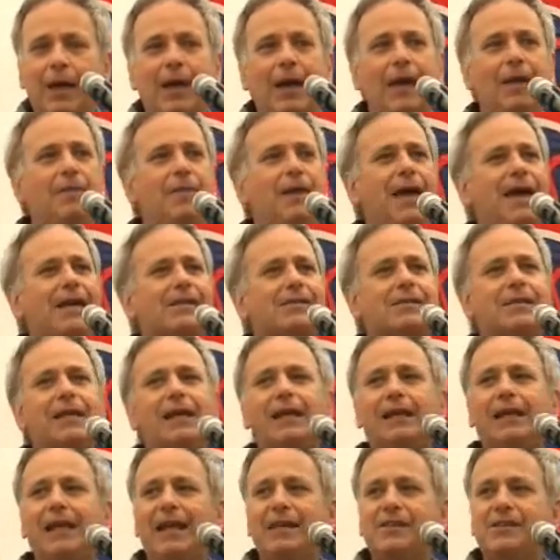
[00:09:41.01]
and the
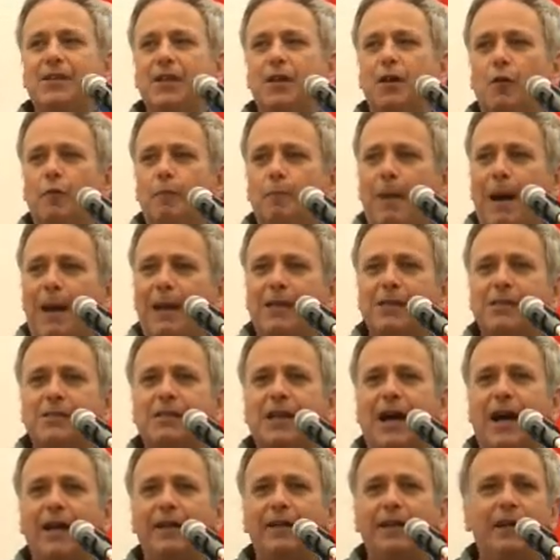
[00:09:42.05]
ethnic cleansing of
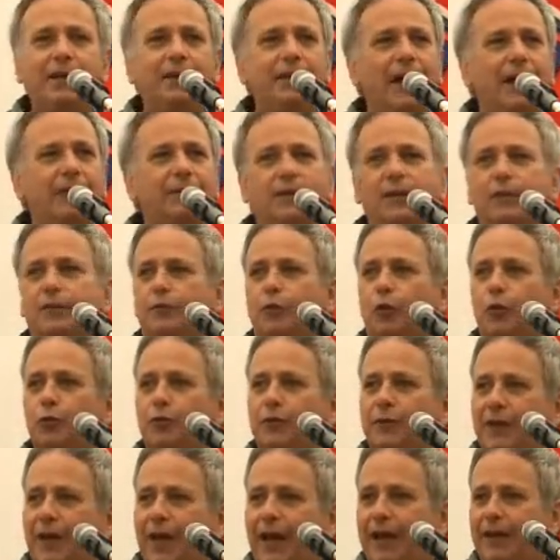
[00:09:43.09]
Palestine in
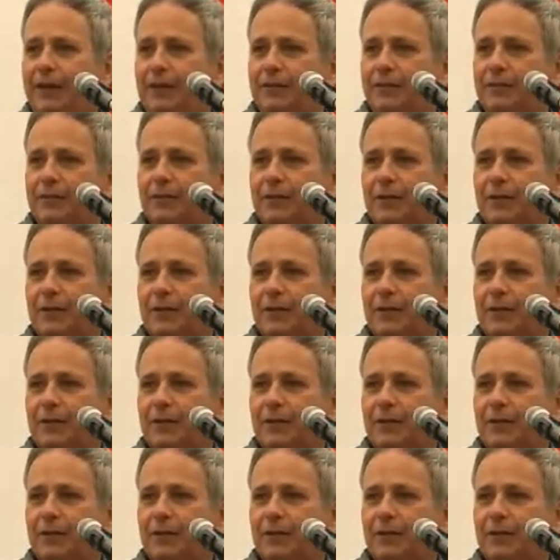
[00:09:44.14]
1948